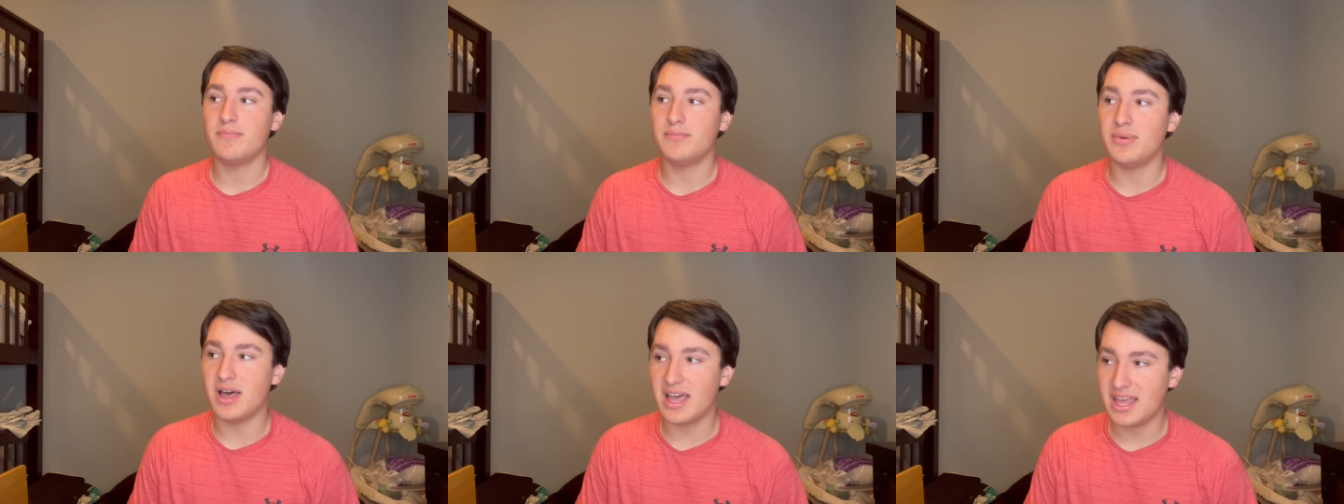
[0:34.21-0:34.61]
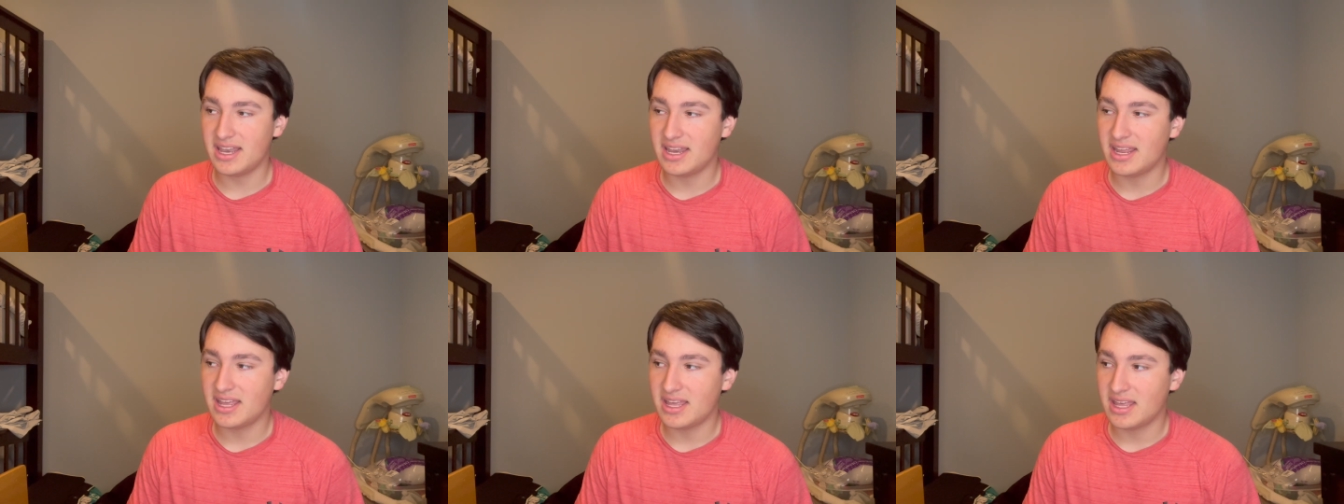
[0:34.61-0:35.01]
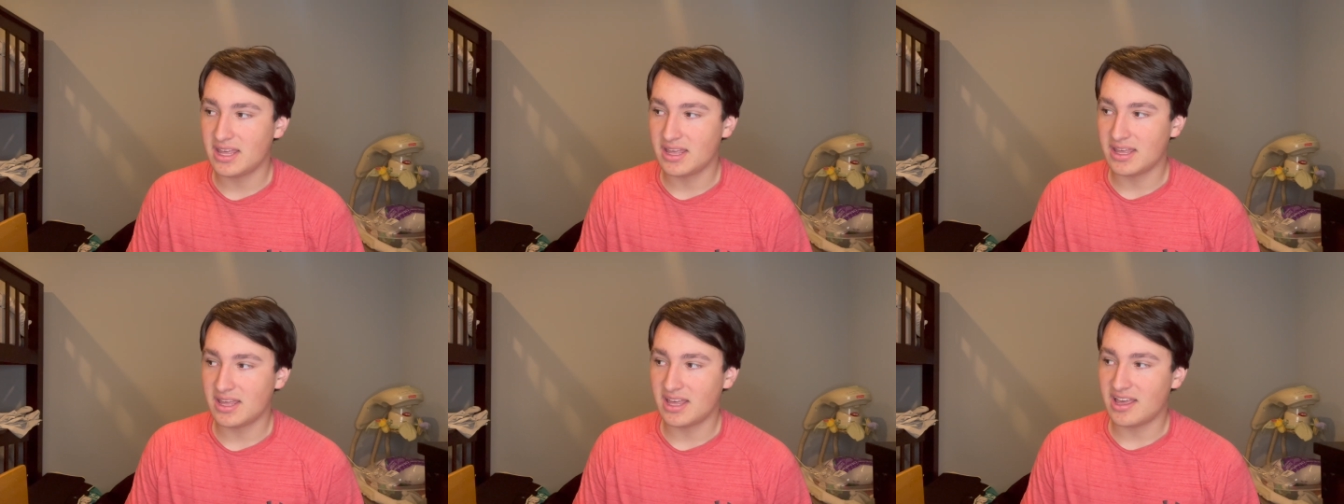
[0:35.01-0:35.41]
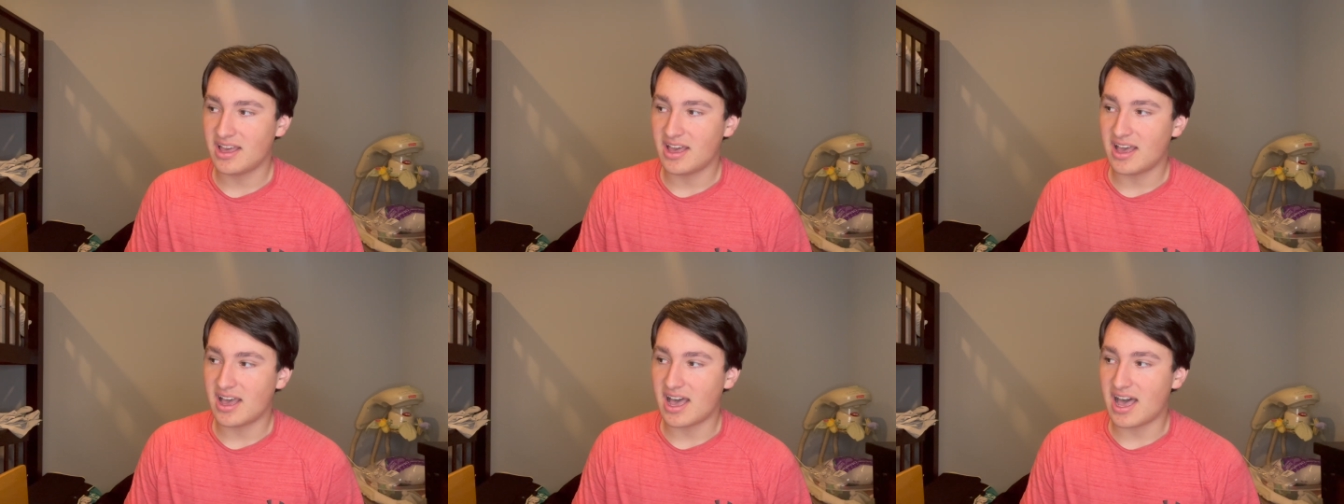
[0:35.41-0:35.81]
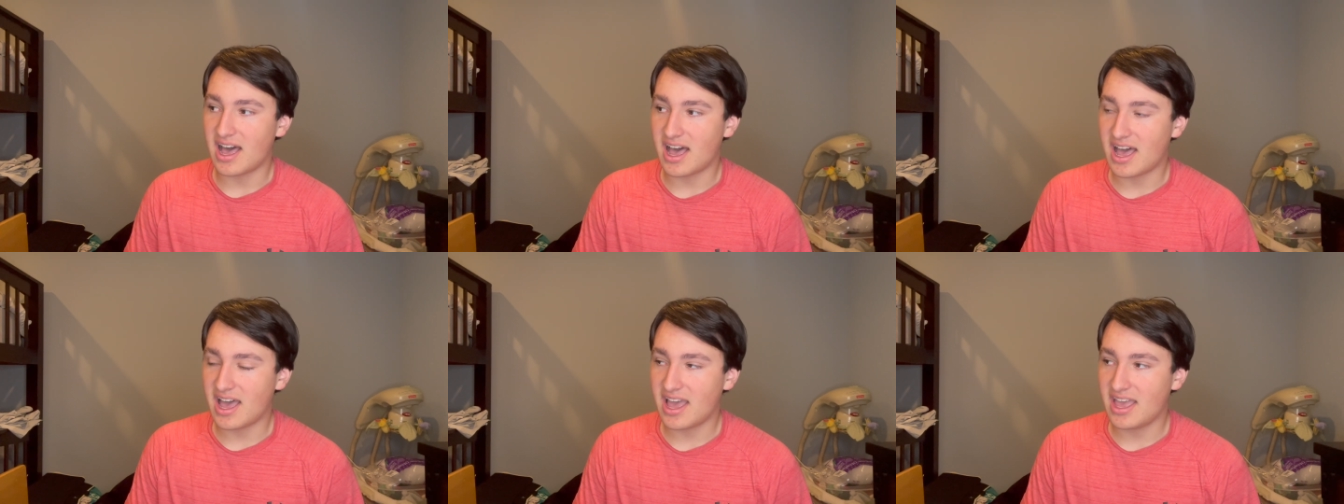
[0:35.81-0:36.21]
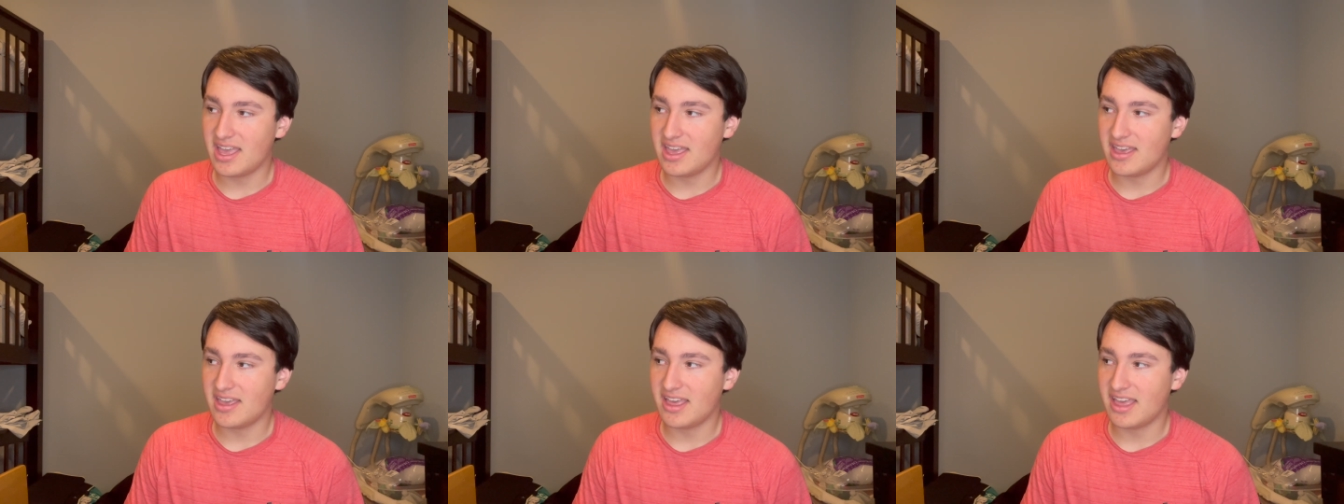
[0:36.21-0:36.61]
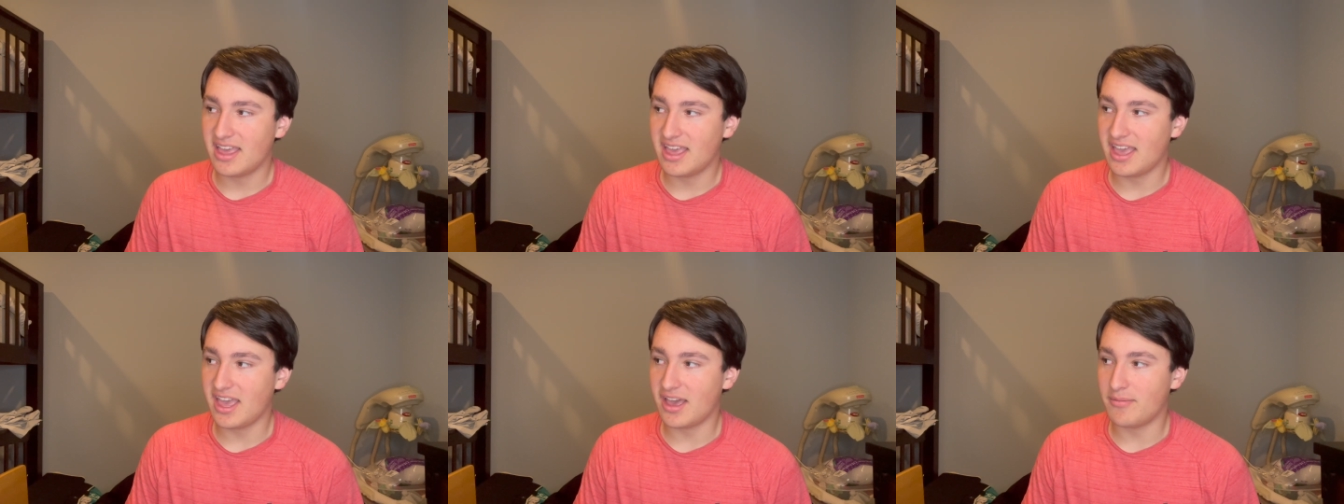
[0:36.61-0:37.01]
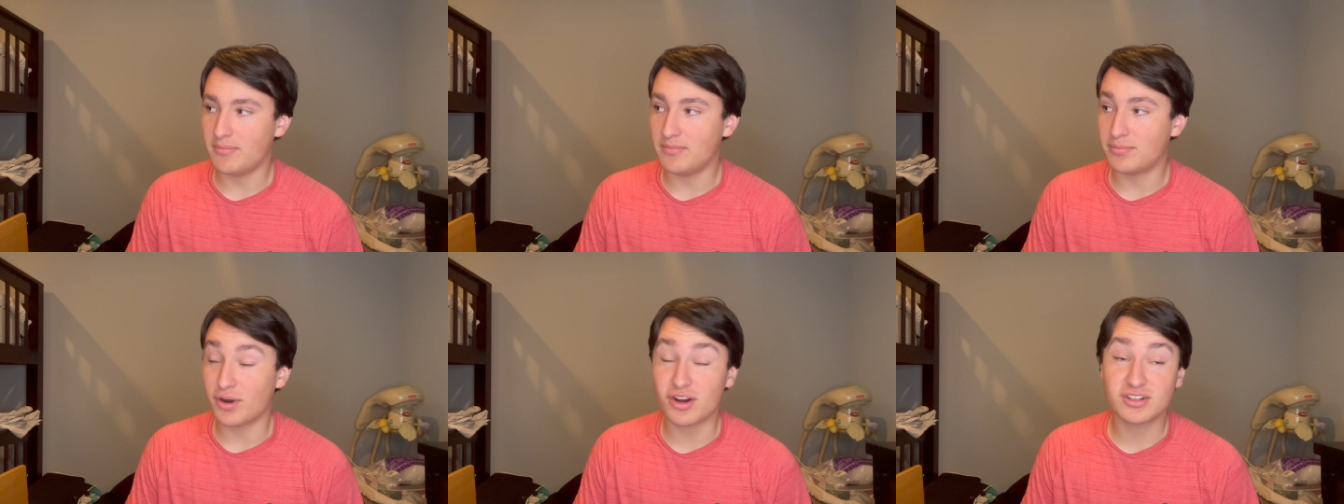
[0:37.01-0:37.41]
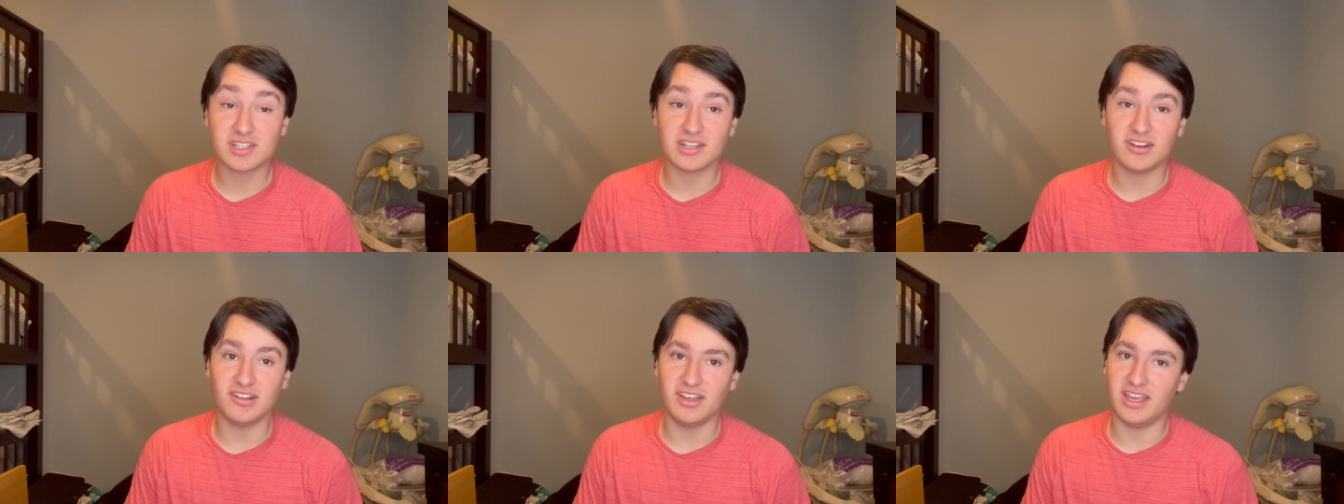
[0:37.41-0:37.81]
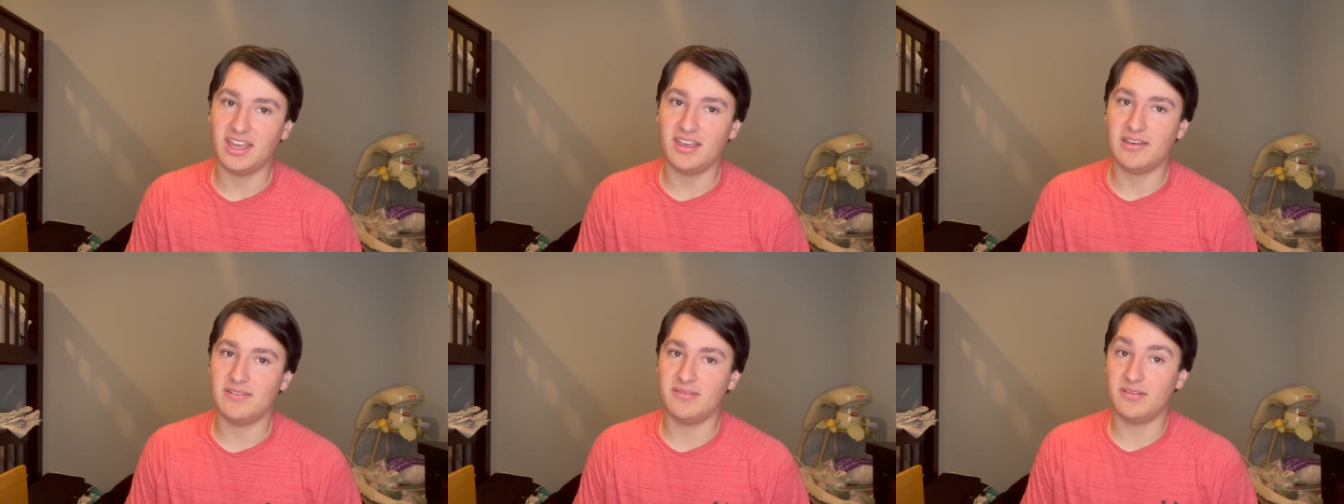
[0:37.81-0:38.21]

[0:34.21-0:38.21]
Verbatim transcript: But I am personally,